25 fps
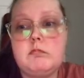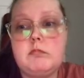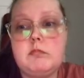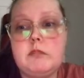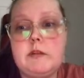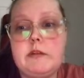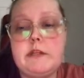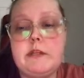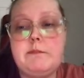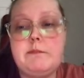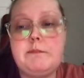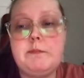
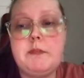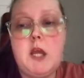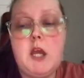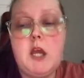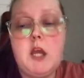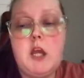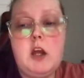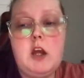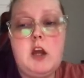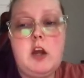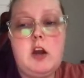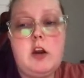See,
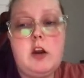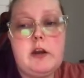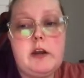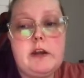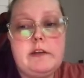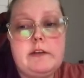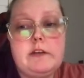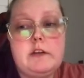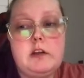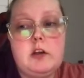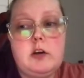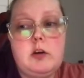okay,
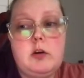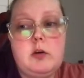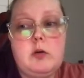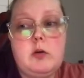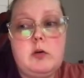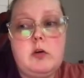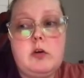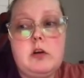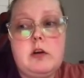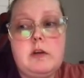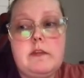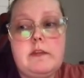
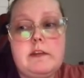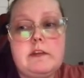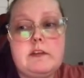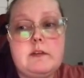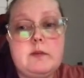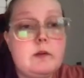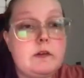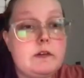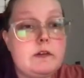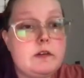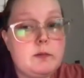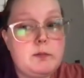so
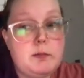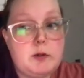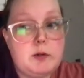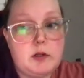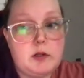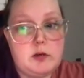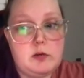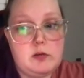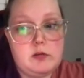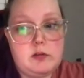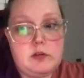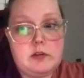this was a
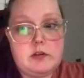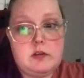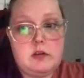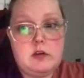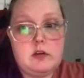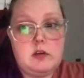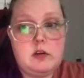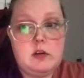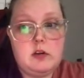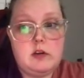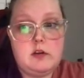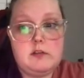post
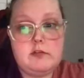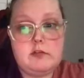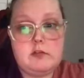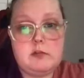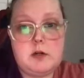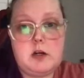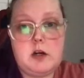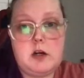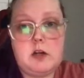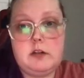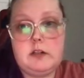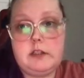from
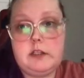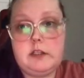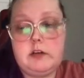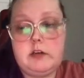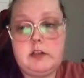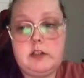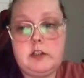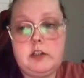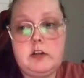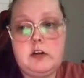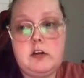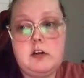Holly down
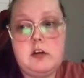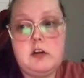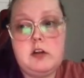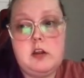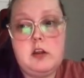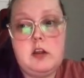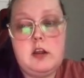here